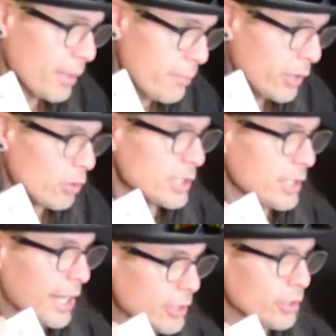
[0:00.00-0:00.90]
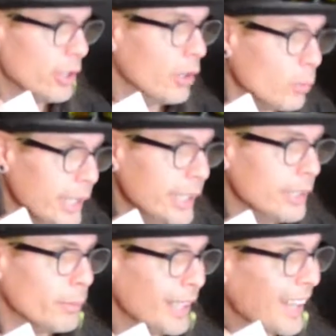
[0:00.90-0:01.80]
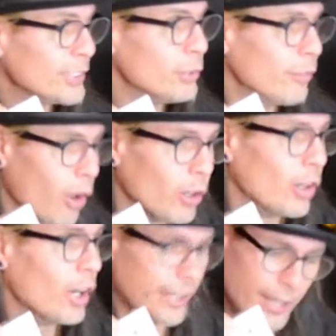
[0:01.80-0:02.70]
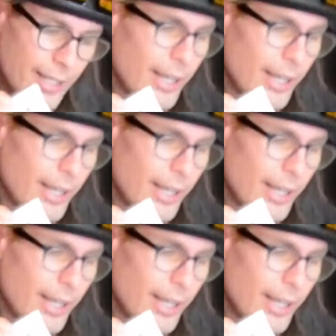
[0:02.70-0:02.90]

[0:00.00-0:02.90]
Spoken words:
because as you know, we like to vlog on